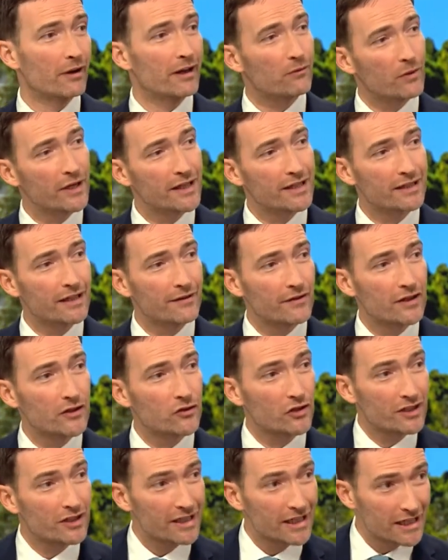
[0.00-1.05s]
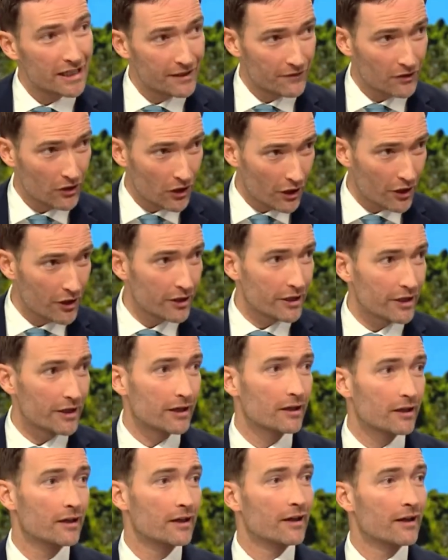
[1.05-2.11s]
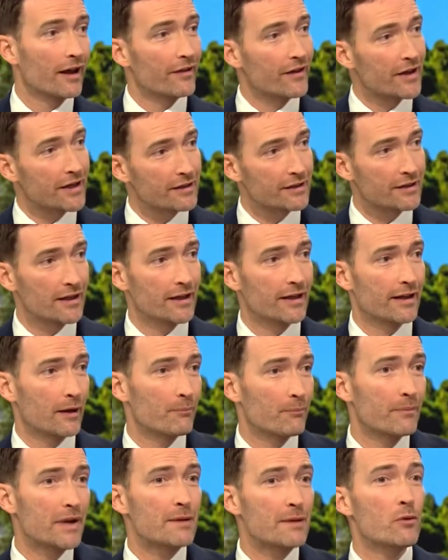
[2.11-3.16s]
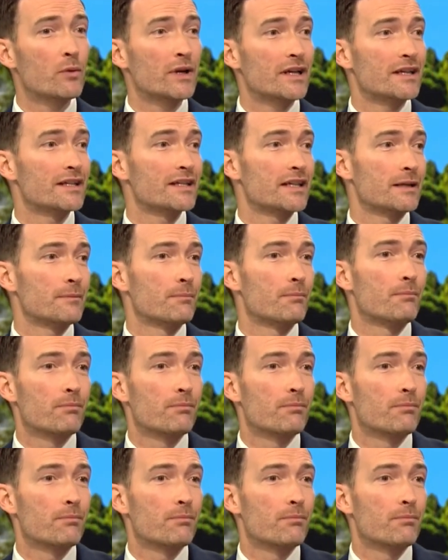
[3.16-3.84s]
if we could give these drugs even earlier and they can clear that, maybe we can see